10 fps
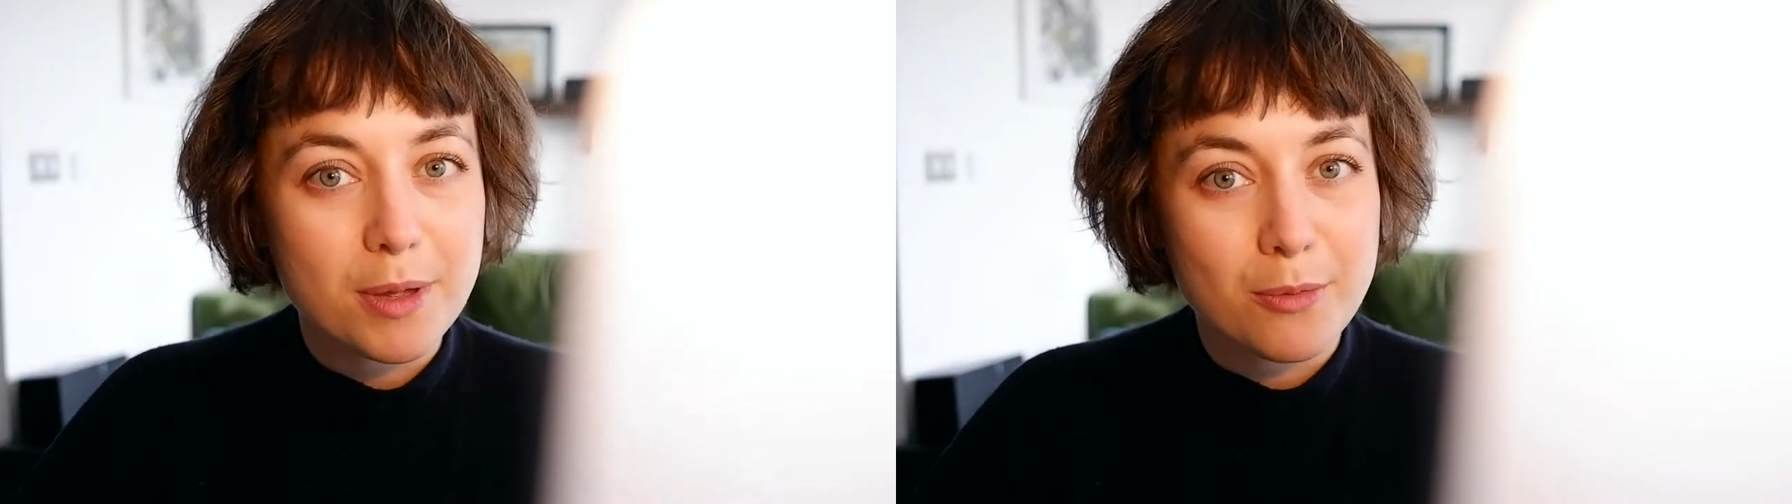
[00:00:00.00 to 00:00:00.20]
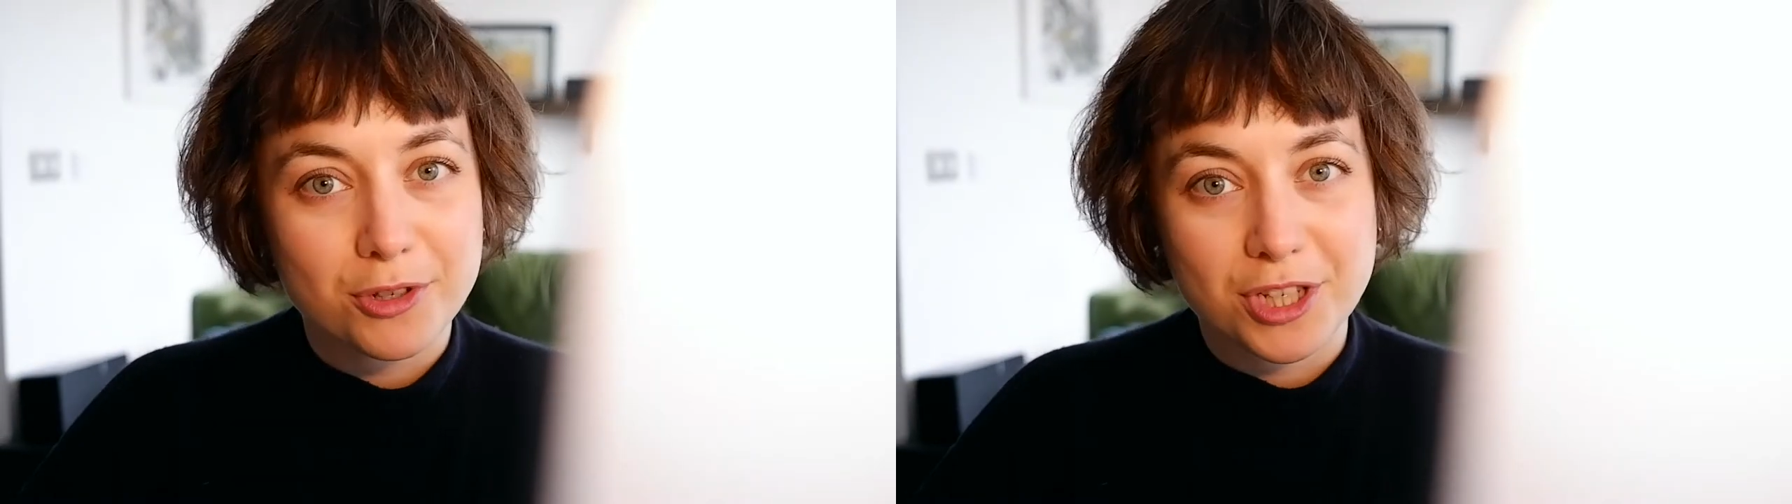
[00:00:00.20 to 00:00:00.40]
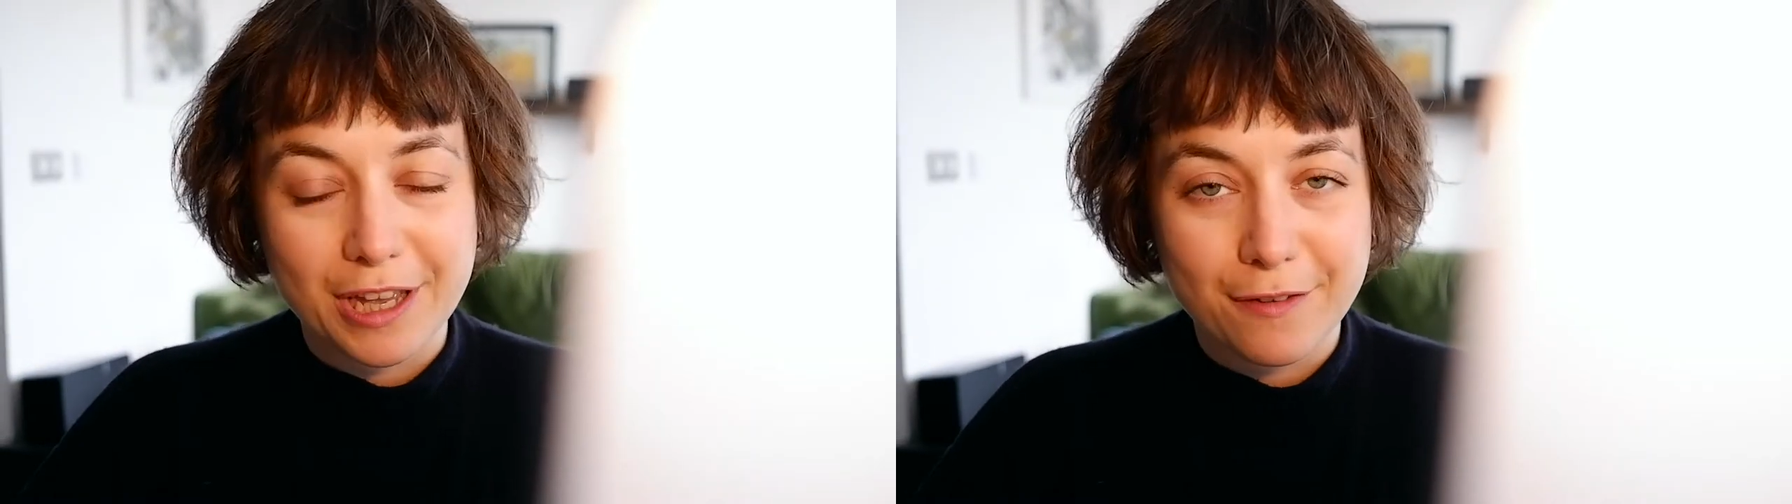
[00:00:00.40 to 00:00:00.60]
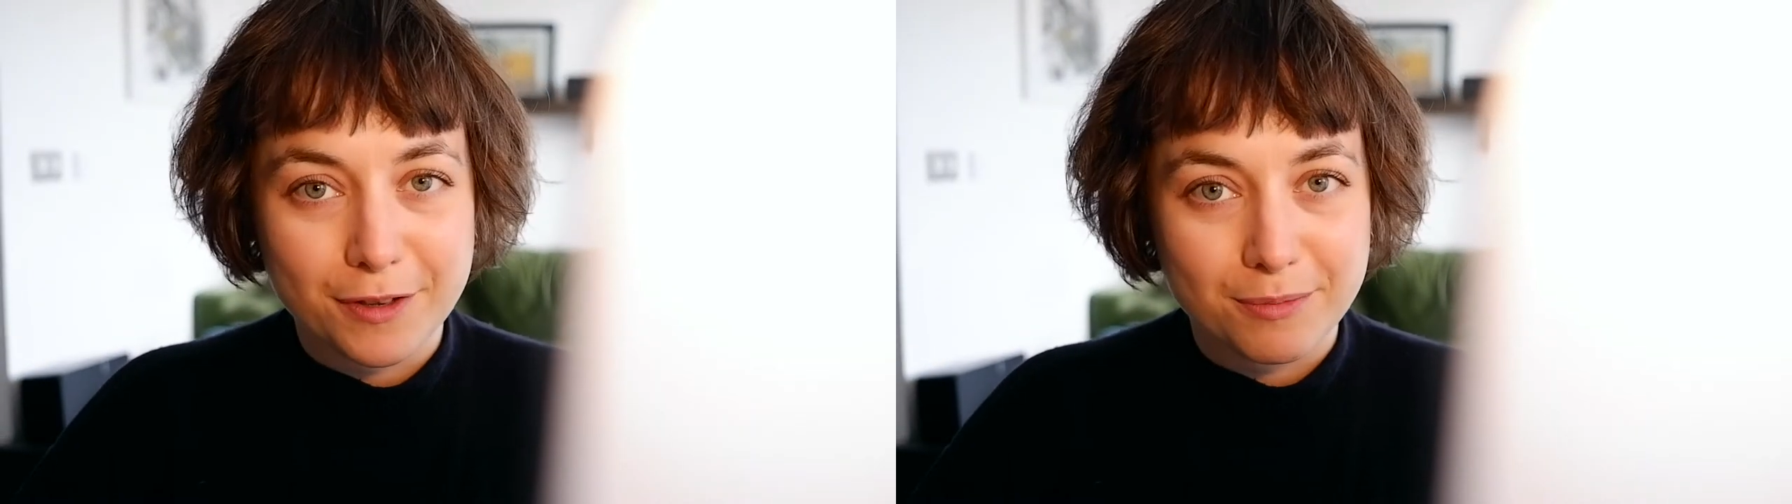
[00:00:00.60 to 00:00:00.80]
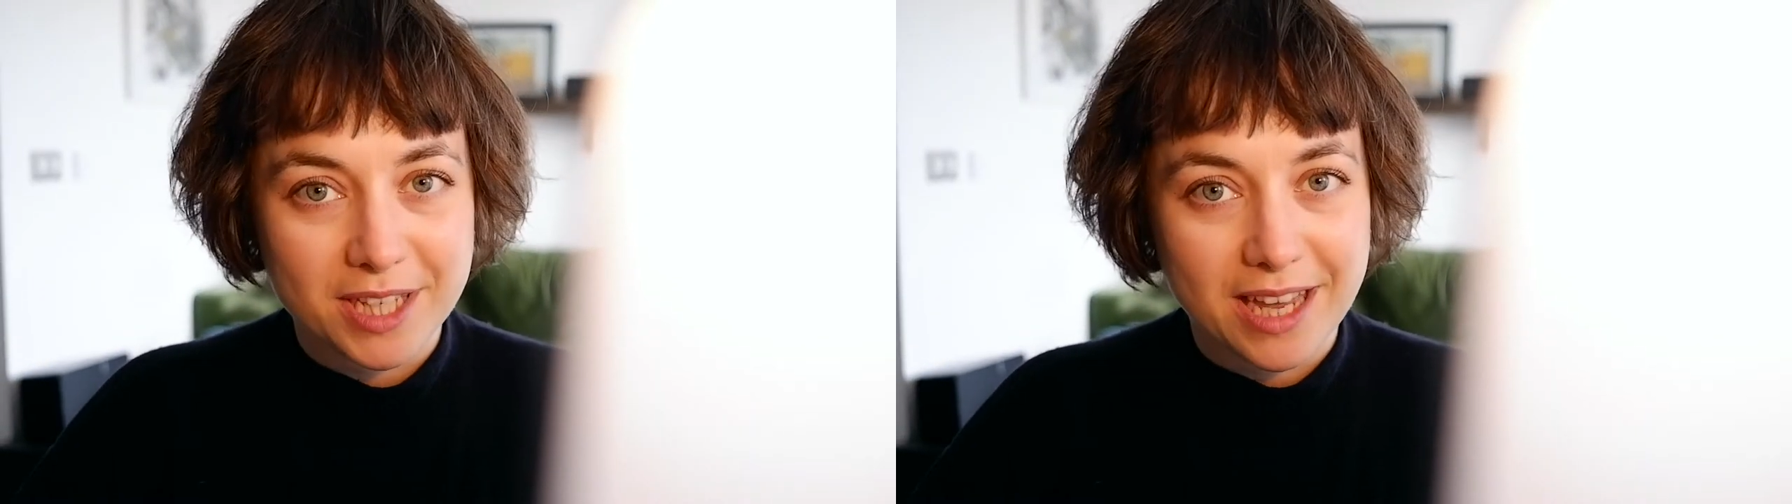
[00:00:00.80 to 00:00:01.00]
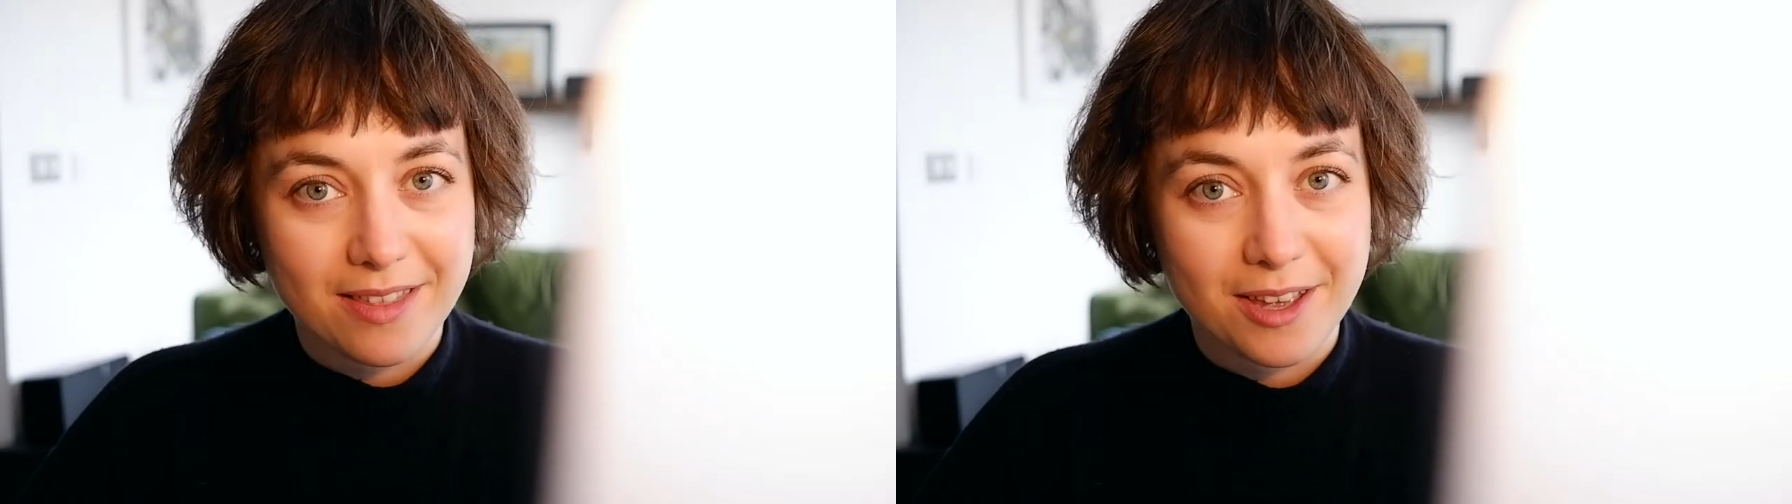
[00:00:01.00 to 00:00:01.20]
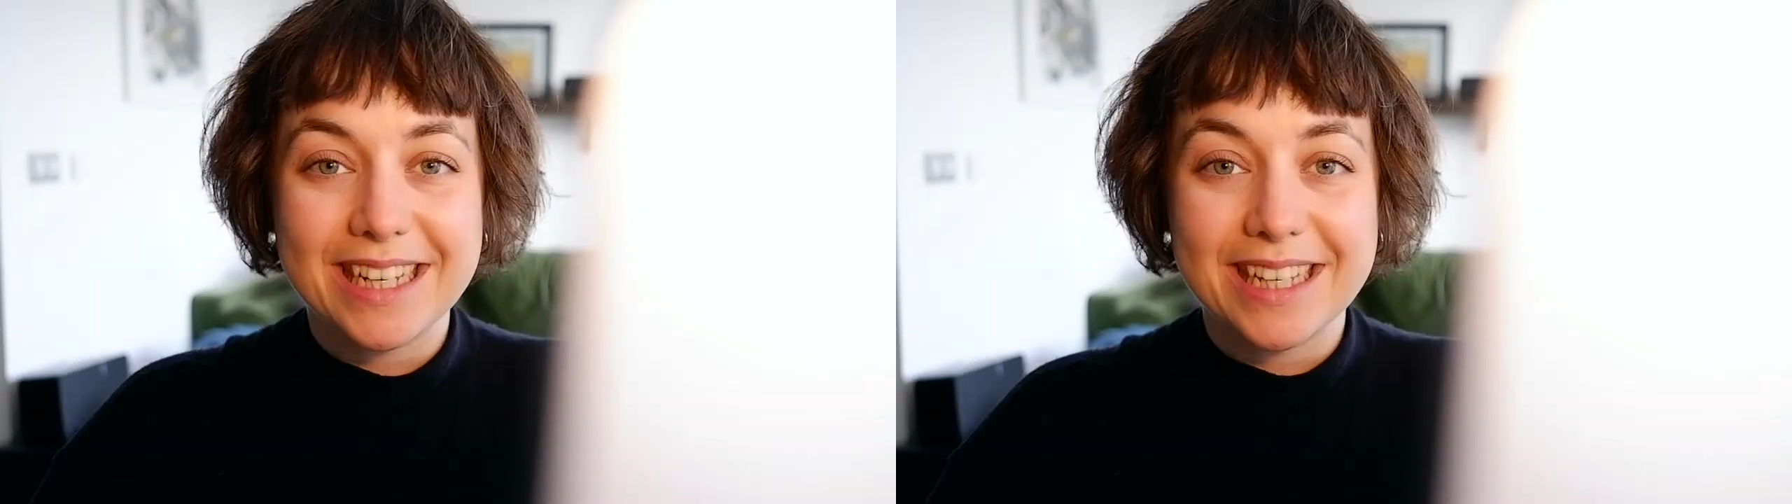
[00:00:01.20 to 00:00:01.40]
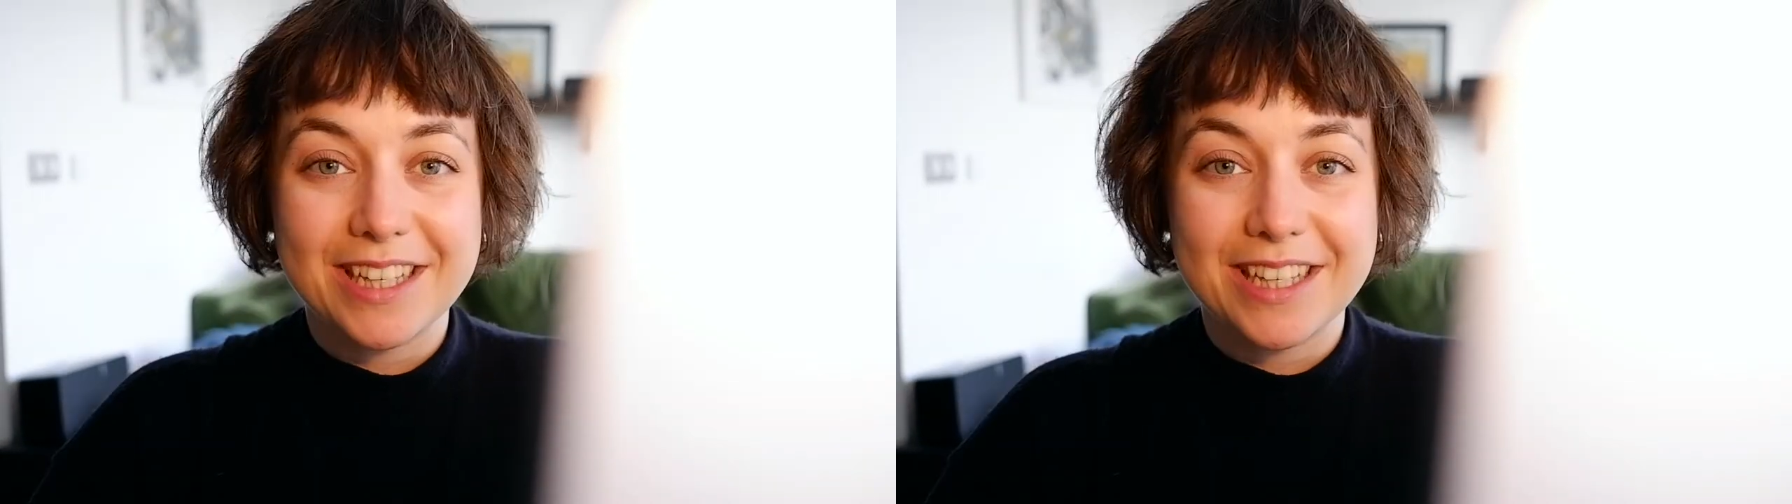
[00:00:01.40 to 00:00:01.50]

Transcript: be watching a film together.